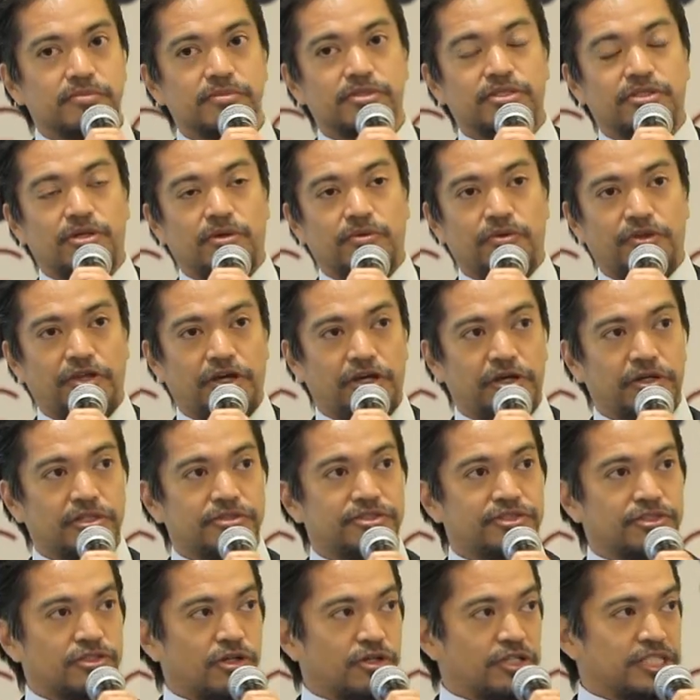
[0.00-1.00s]
So they
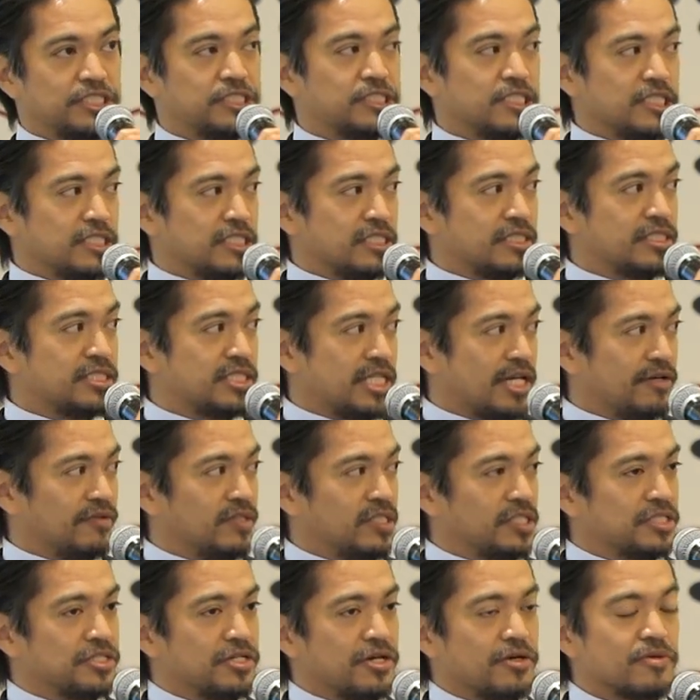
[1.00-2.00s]
started in Sierra
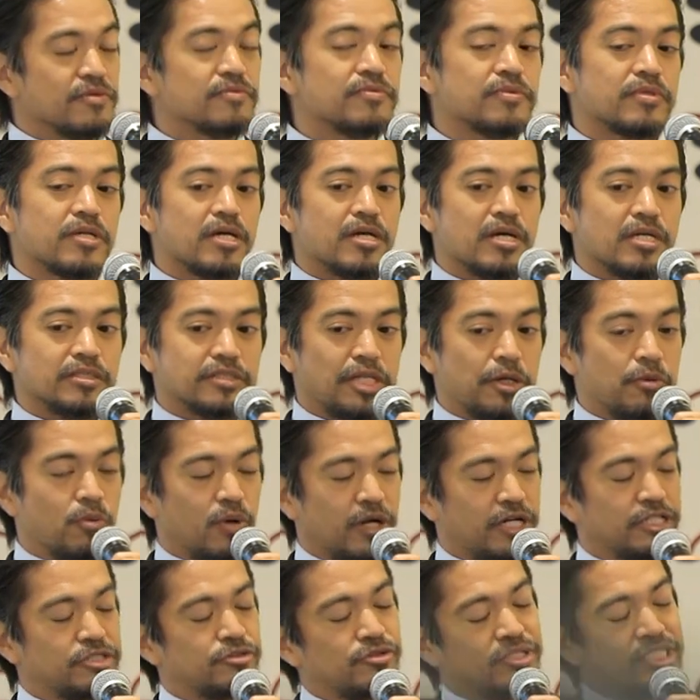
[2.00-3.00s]
Leone. They
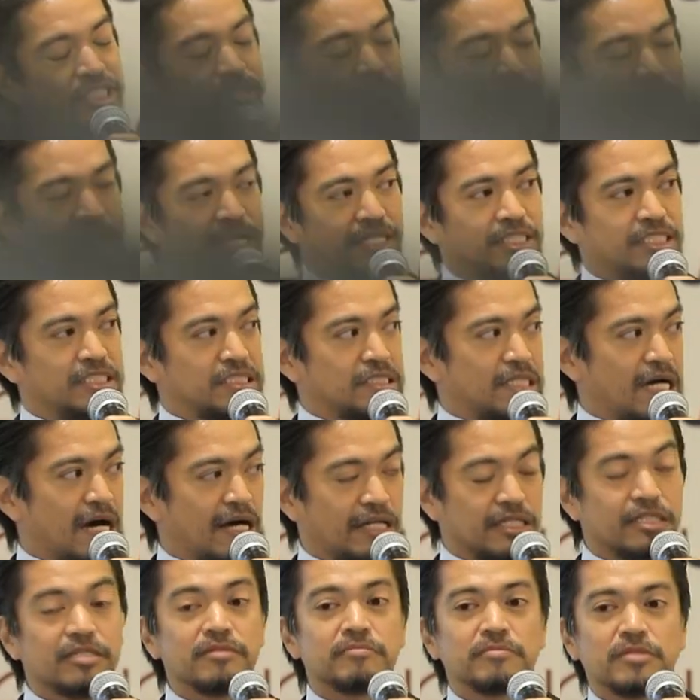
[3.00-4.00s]
wanted to expand in
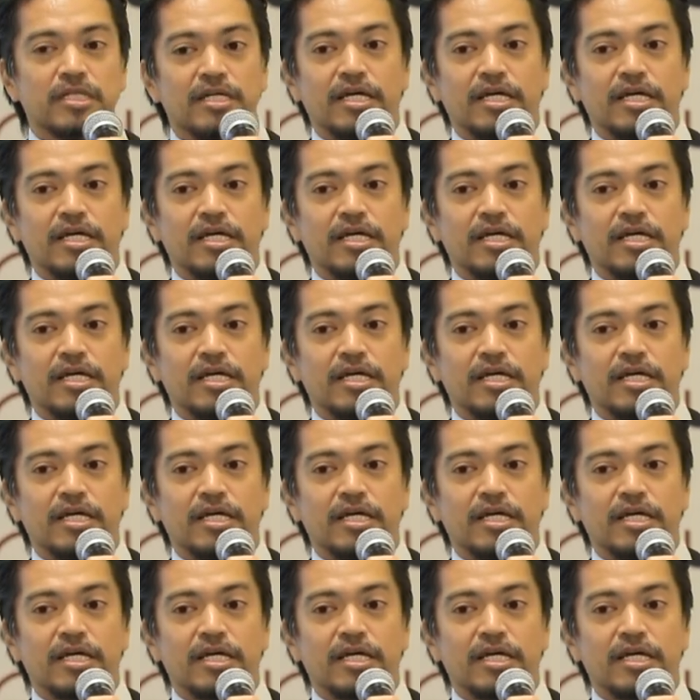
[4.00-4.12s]
Ghana.